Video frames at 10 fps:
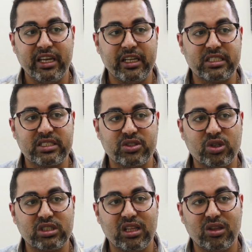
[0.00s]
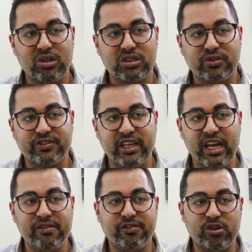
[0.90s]
it's not a lot of
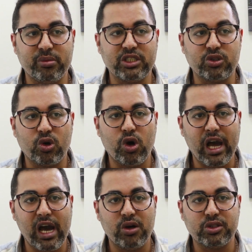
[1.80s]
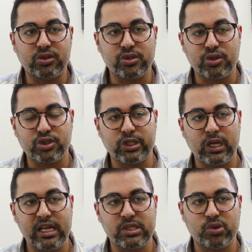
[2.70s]
time for me to go out to
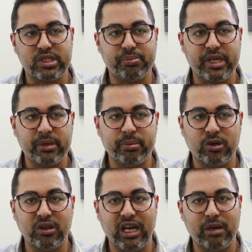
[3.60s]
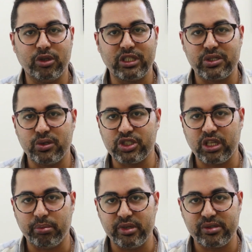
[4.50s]
socialize with people. I'm not a
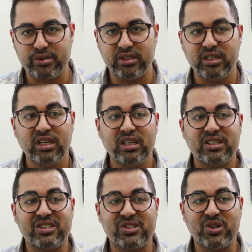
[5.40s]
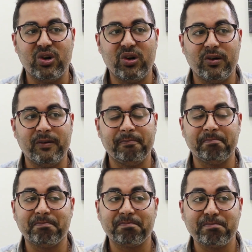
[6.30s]
social person, so
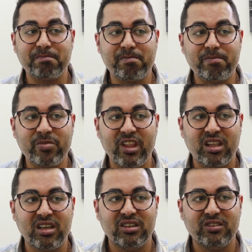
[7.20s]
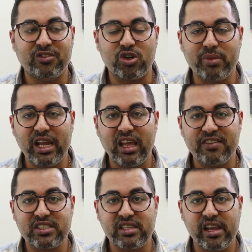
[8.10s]
for my
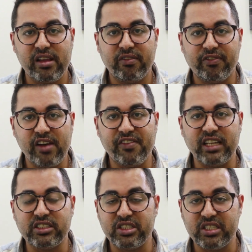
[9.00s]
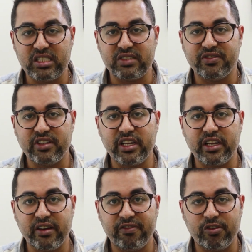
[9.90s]
lifestyle 500 is
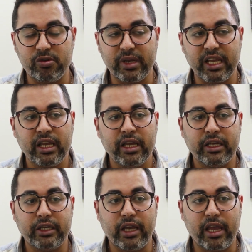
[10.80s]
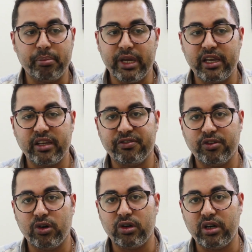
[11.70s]
very enough for me i pay
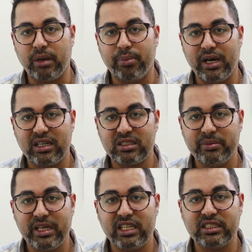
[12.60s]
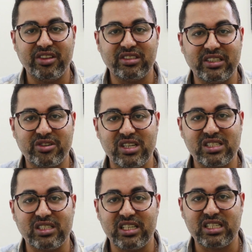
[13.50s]
for apartment the
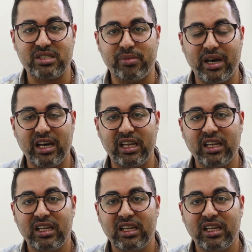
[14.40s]
rest is my